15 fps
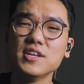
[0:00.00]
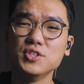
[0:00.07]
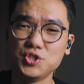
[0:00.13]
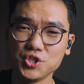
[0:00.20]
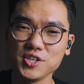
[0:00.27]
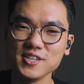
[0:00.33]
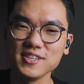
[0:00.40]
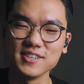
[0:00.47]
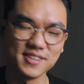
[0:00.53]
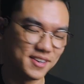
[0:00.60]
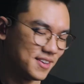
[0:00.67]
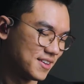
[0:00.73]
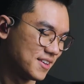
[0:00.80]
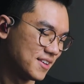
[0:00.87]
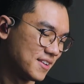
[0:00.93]
G,
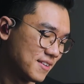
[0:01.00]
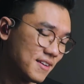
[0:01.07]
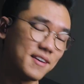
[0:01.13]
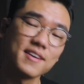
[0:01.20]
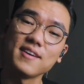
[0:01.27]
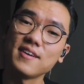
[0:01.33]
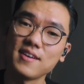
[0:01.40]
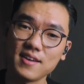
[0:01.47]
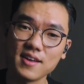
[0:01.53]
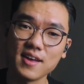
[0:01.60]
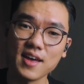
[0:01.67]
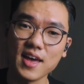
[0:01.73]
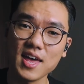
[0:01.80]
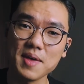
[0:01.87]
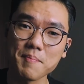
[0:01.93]

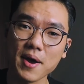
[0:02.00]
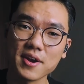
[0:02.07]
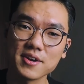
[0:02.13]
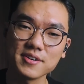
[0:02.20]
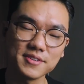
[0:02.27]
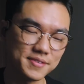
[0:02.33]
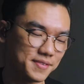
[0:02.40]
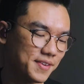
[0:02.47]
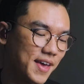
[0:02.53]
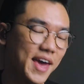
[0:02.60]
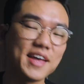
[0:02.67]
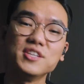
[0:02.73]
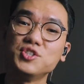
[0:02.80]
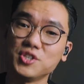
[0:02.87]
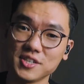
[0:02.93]
A minor,
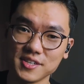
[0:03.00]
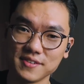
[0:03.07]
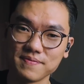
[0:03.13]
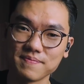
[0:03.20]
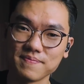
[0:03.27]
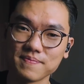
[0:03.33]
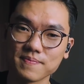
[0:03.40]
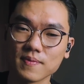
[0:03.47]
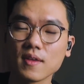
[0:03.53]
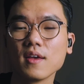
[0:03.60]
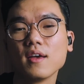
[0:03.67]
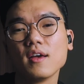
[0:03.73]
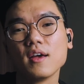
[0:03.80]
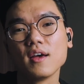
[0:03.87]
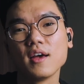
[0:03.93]
and G.
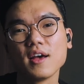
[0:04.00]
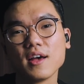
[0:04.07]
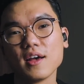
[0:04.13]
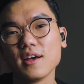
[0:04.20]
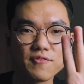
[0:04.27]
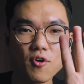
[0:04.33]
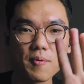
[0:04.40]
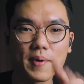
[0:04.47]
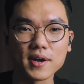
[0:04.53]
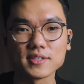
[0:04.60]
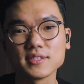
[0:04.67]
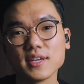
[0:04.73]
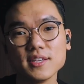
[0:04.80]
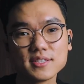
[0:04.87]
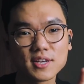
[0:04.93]
4
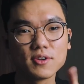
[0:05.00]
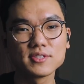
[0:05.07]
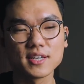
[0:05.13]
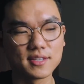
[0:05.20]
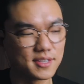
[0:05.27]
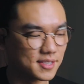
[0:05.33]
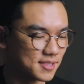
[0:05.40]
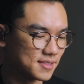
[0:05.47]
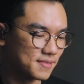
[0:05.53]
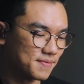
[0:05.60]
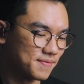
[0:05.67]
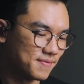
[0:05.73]
bars, it sounds like this.